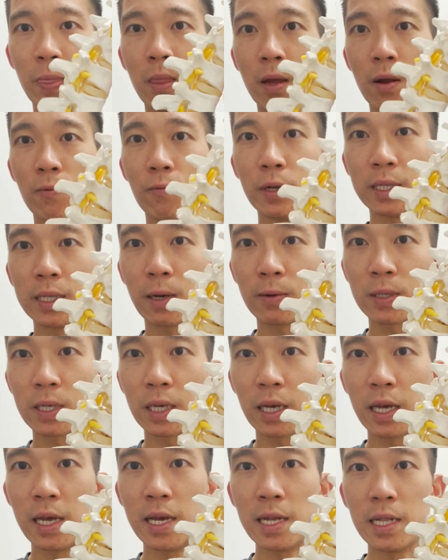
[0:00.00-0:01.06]

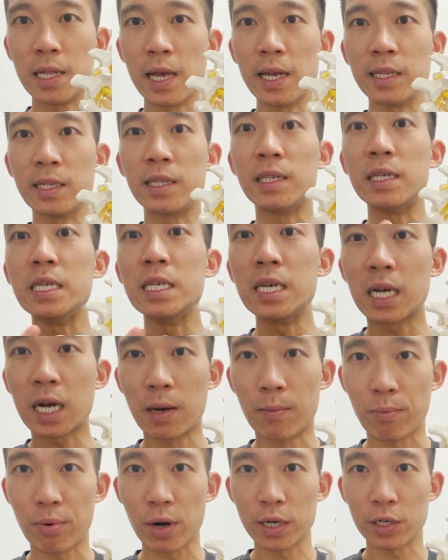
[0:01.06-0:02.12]
resulting in a
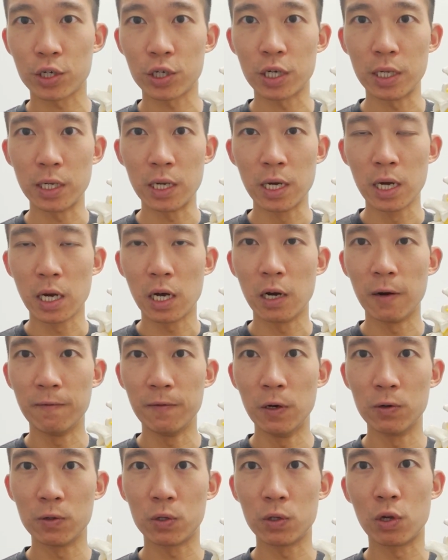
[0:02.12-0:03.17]
decompression of
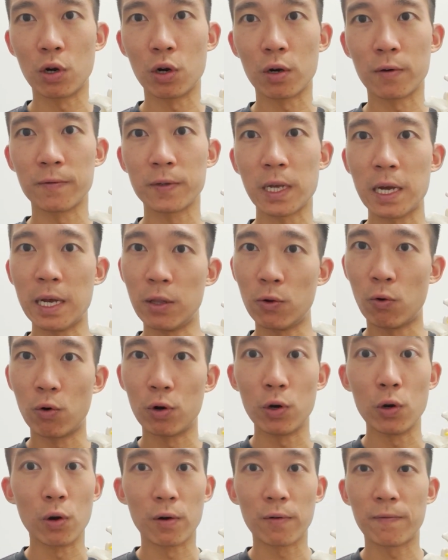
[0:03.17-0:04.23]
those nerves or
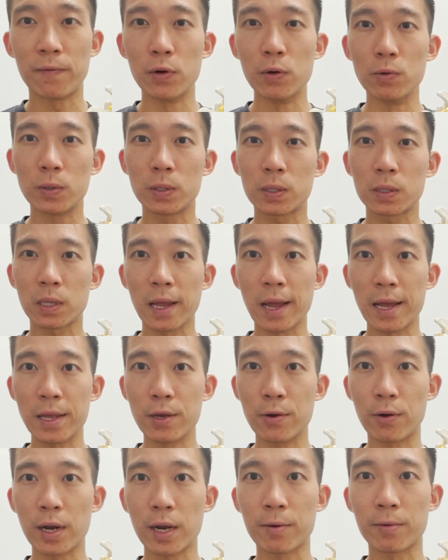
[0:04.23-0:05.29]
nerve roots that
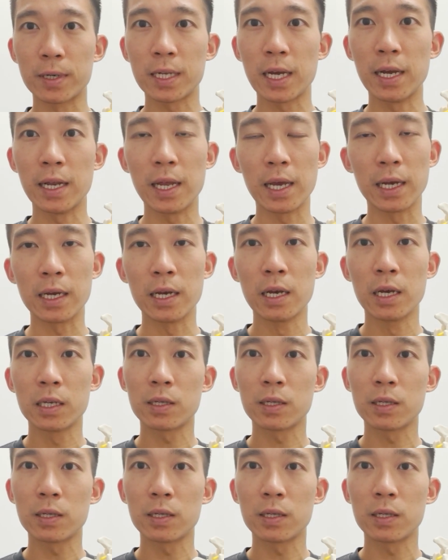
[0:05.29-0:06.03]
you're irritating.